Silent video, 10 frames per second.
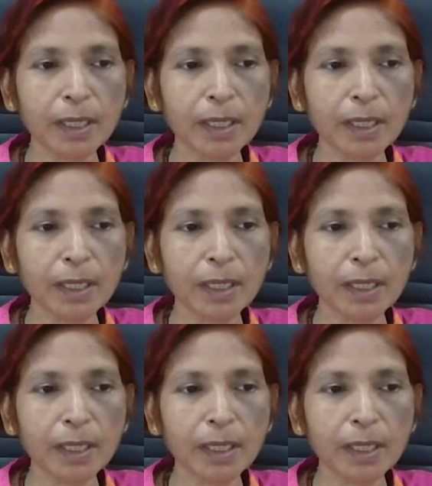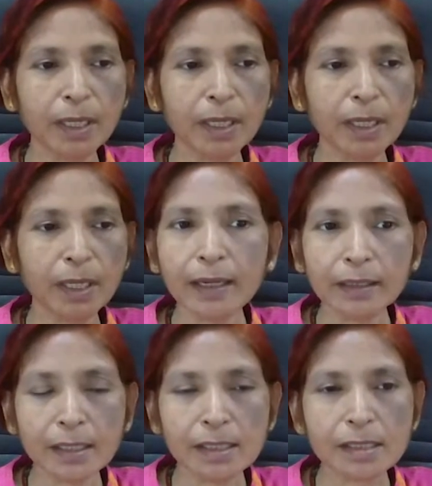Negative
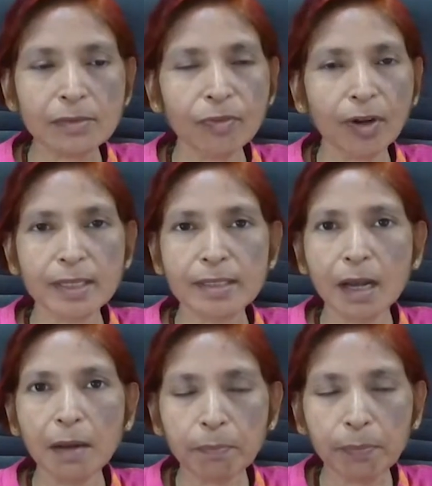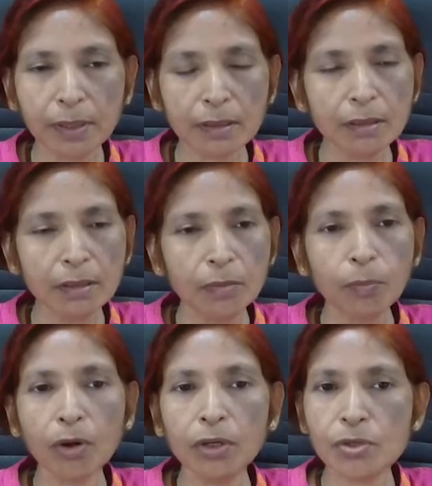externalities, for example,
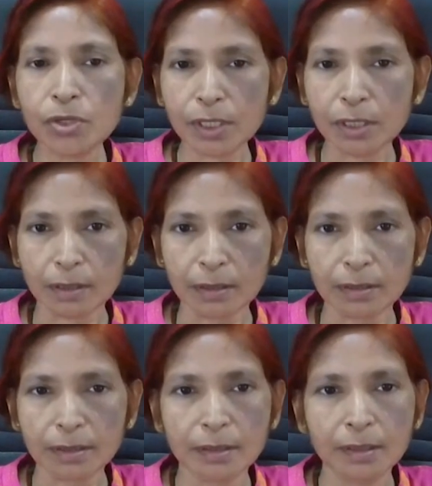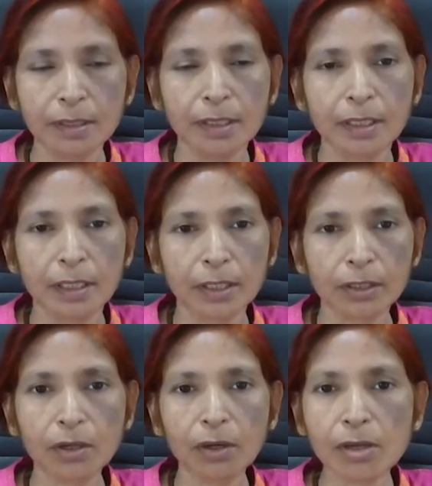pollution. It
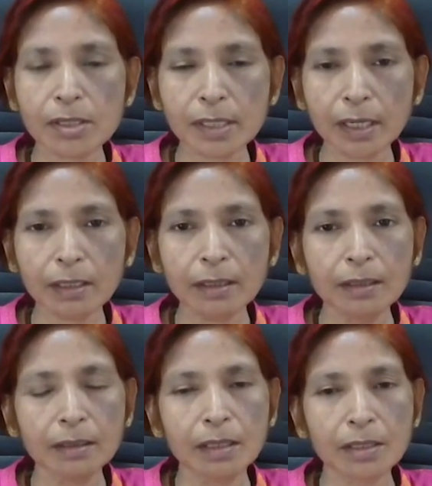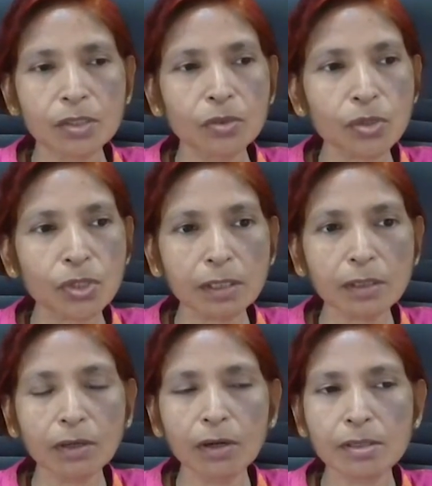causing the social
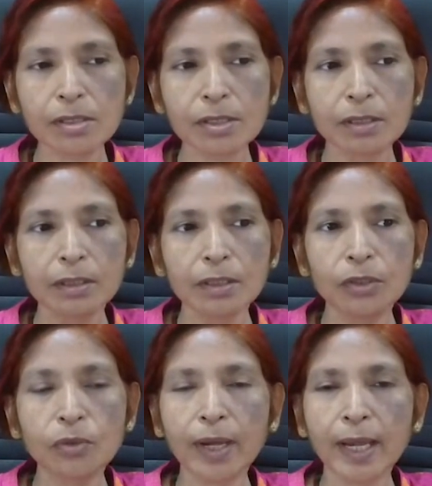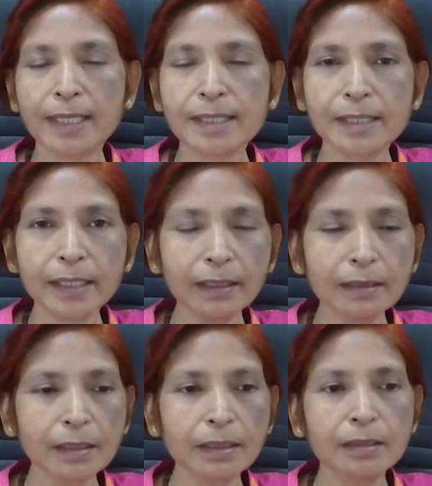cost to exceed
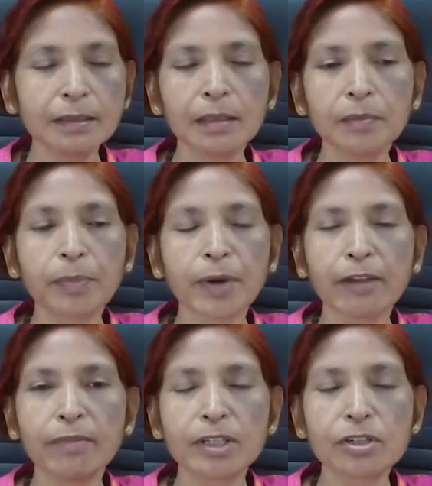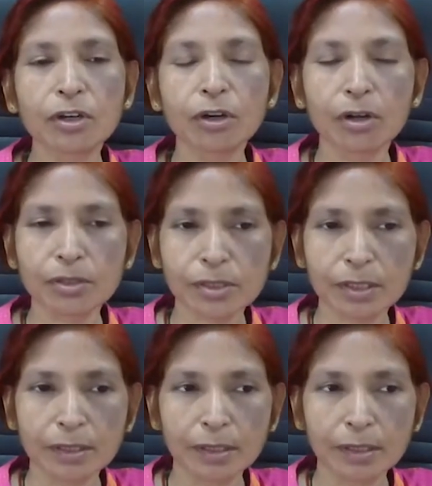the private cost.